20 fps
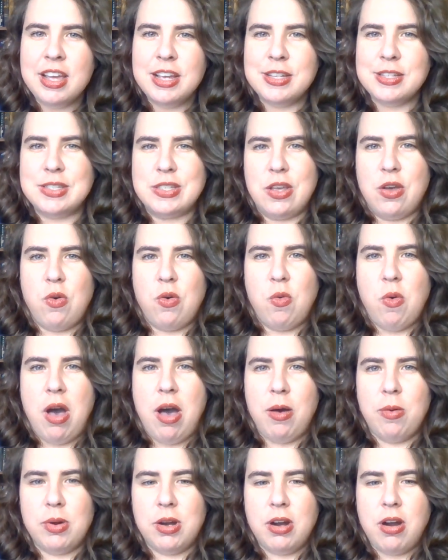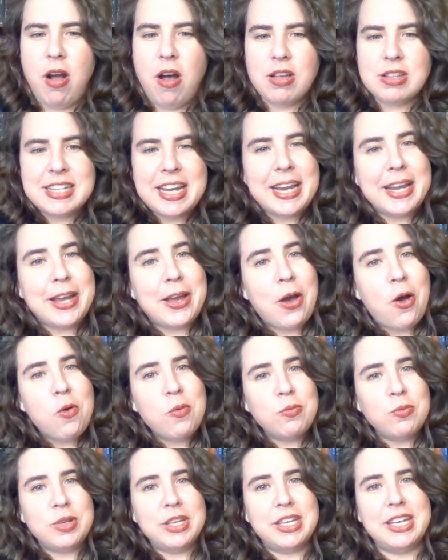So while we're all staying at
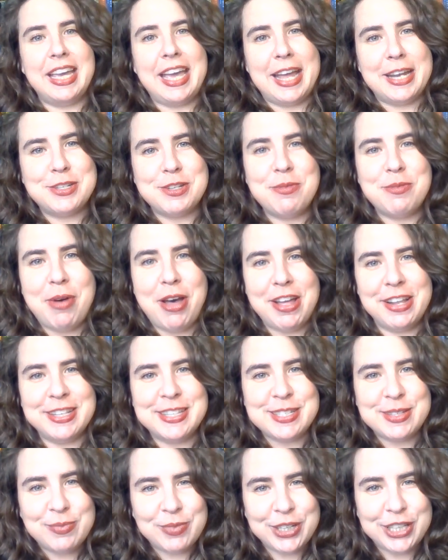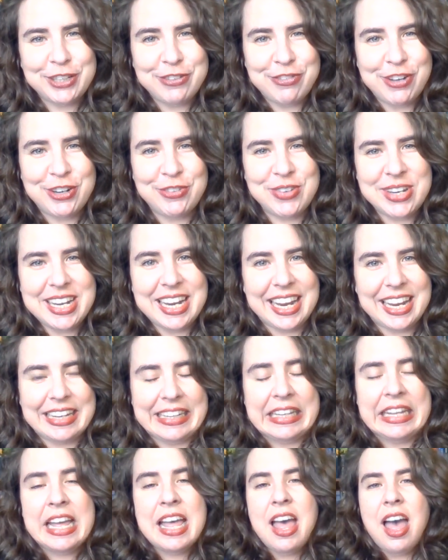home, we can catch up on some really fun reading.